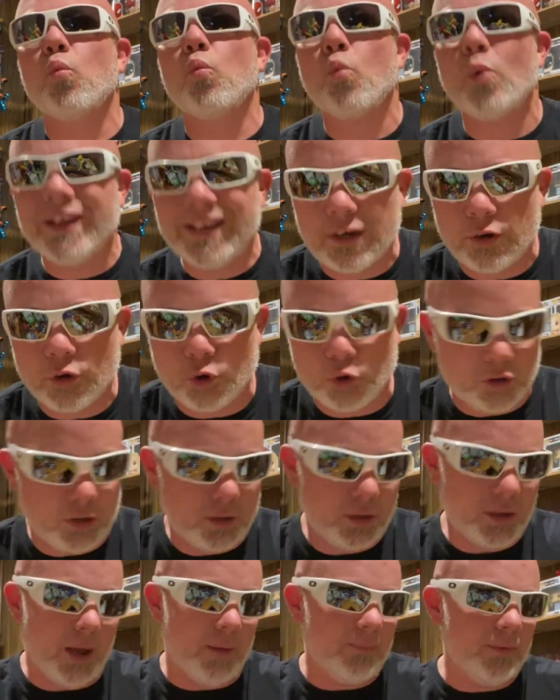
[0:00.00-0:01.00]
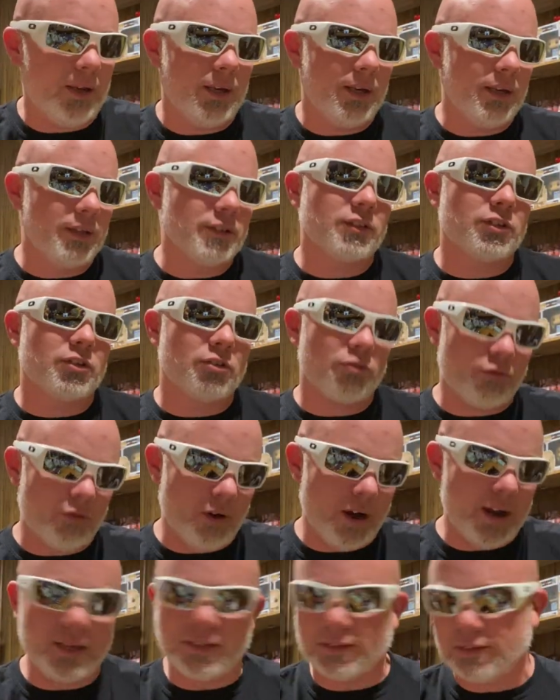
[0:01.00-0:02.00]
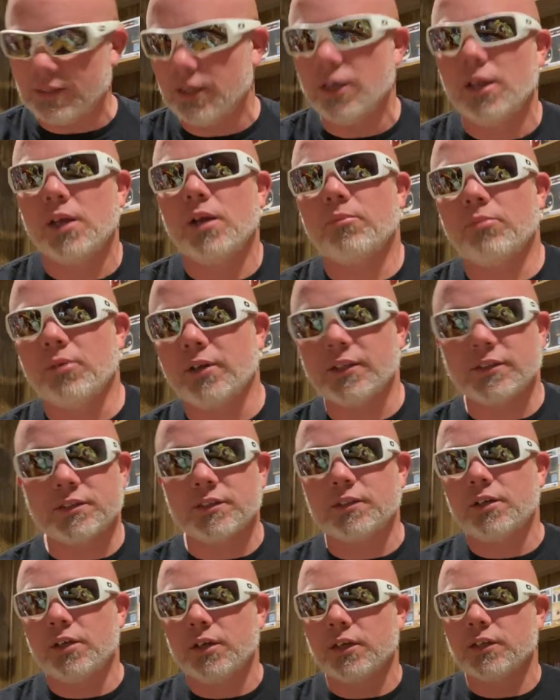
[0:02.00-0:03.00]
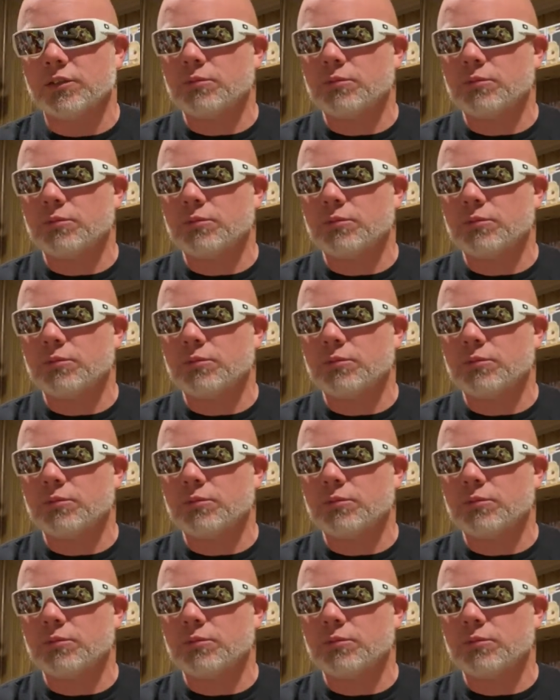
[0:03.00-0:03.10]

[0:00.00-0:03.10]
weird. I mean, it's crazy, but it's good.